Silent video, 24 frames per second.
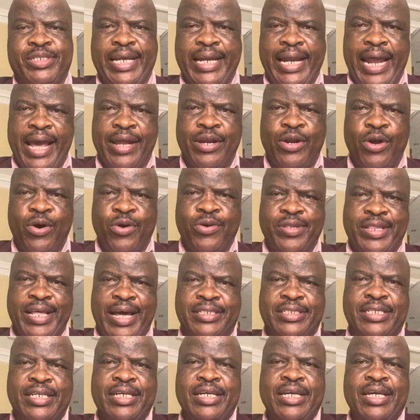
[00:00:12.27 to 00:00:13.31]
And I know
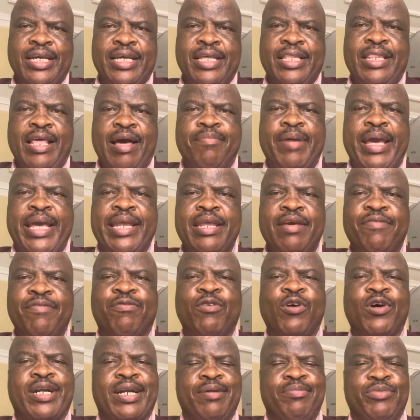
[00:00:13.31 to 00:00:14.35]
that there are many
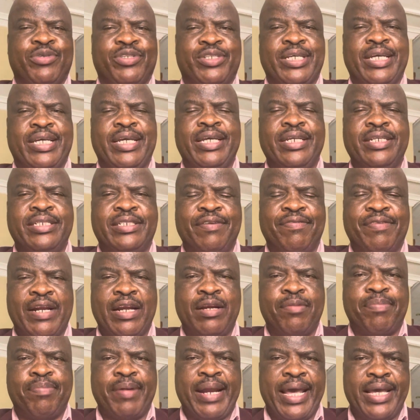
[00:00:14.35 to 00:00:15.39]
forums in
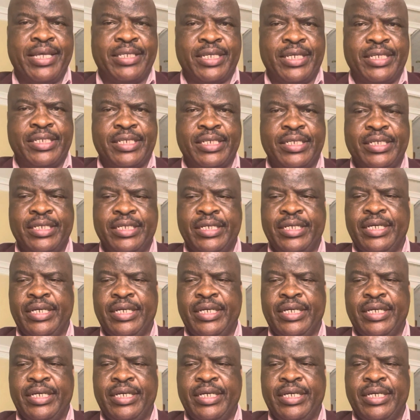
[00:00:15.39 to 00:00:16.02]
different places